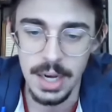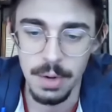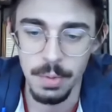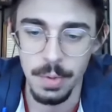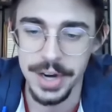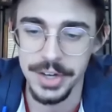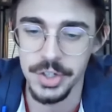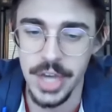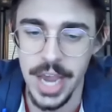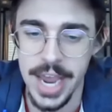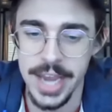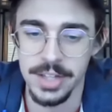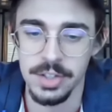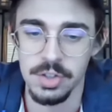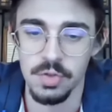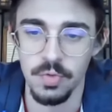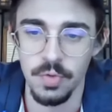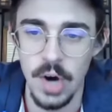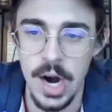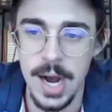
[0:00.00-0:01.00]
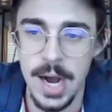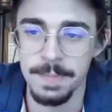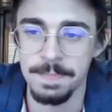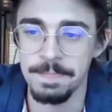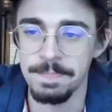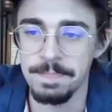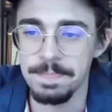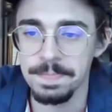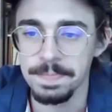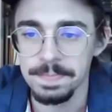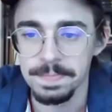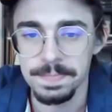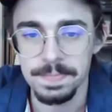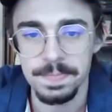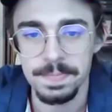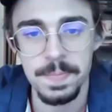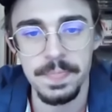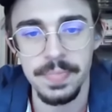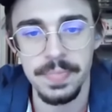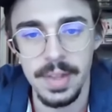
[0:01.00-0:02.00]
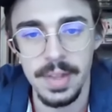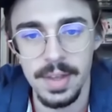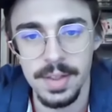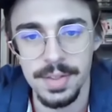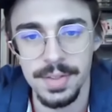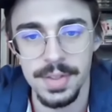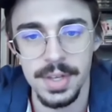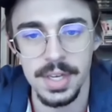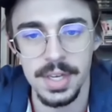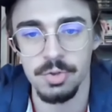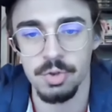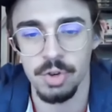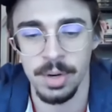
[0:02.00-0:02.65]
Wage gains from the